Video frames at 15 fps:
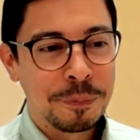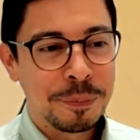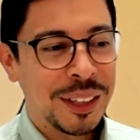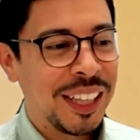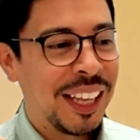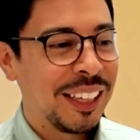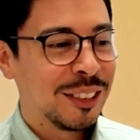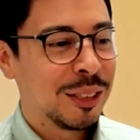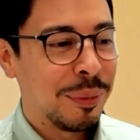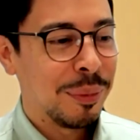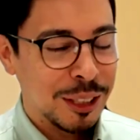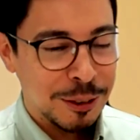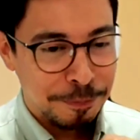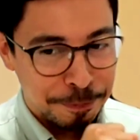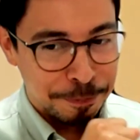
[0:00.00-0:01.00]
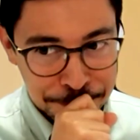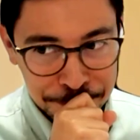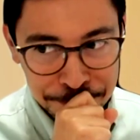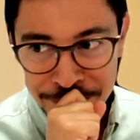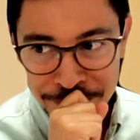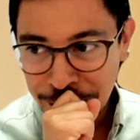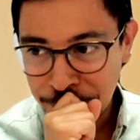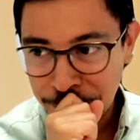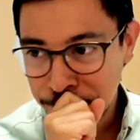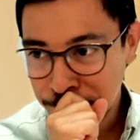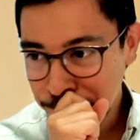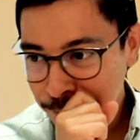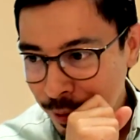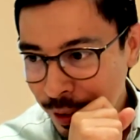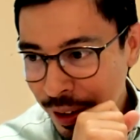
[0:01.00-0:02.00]
But thank you so much. Thank you.
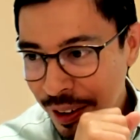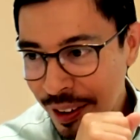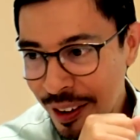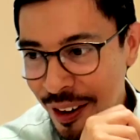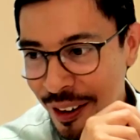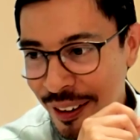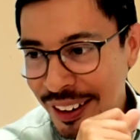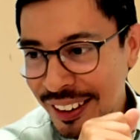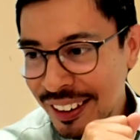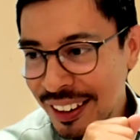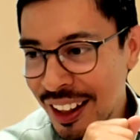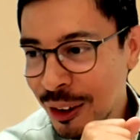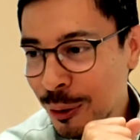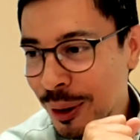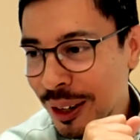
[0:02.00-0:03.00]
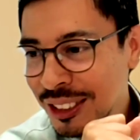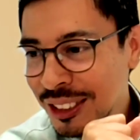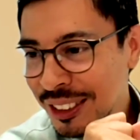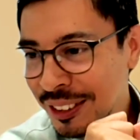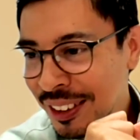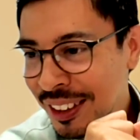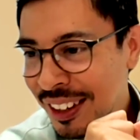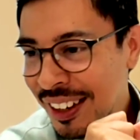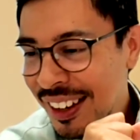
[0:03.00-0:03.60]
All right, another question.